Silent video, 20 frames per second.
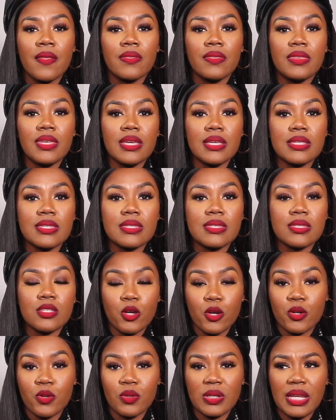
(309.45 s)
This
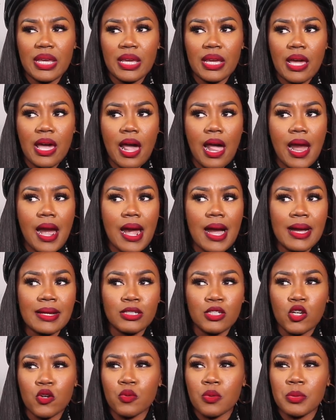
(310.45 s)
turtleneck, I
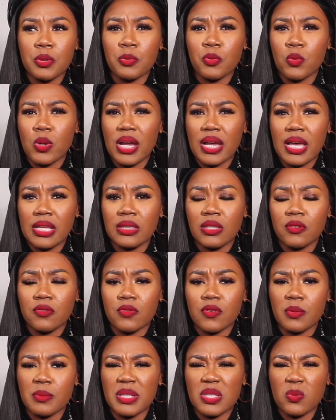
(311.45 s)
don't remember where I got that
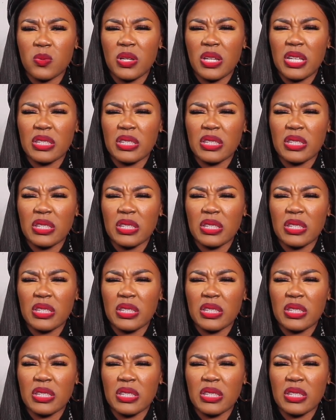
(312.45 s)
from as well.